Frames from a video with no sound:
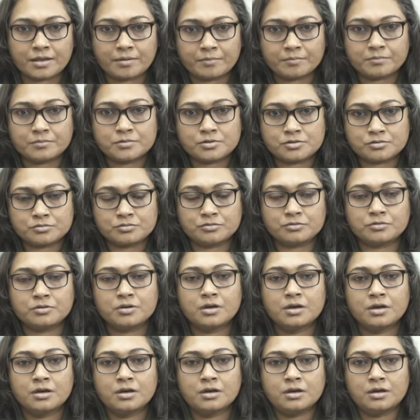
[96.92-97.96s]
them to
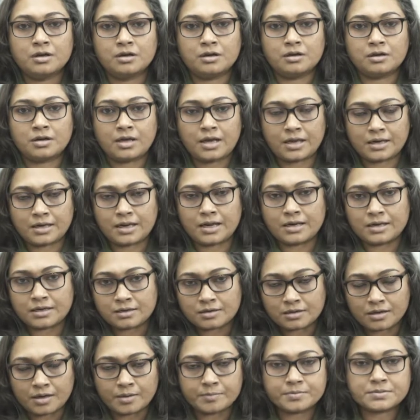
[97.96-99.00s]
uh, and, and
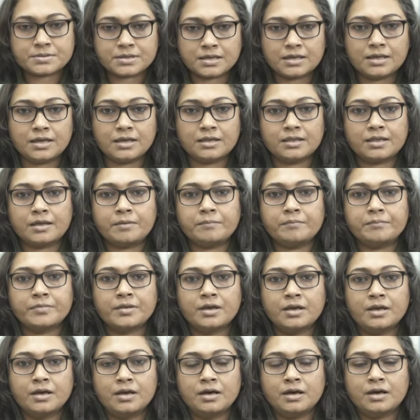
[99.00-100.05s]
upskilling them,
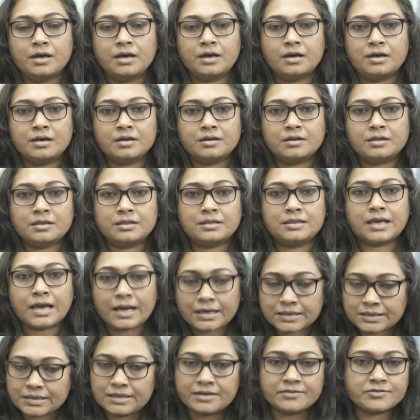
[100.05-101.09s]
uh,
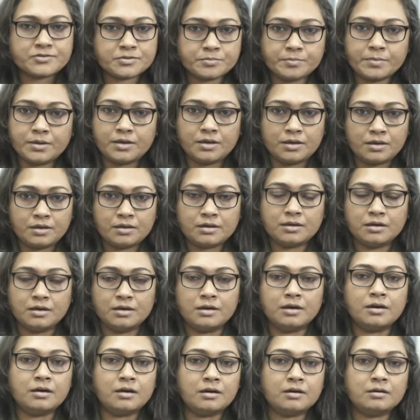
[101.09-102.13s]
that gives me
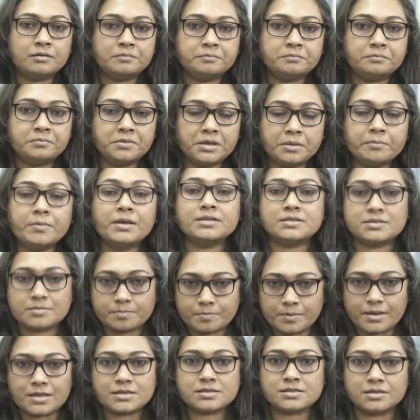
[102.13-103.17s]
uh, immense
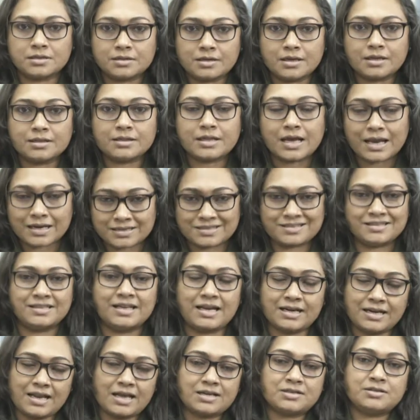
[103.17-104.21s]
pleasure and that,
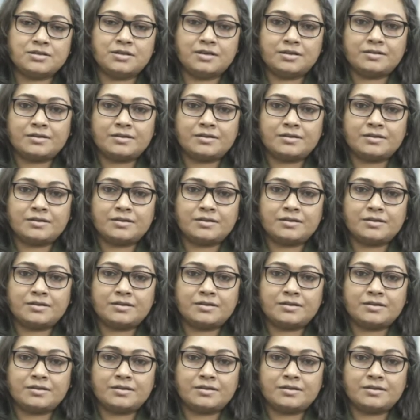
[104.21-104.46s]
that actually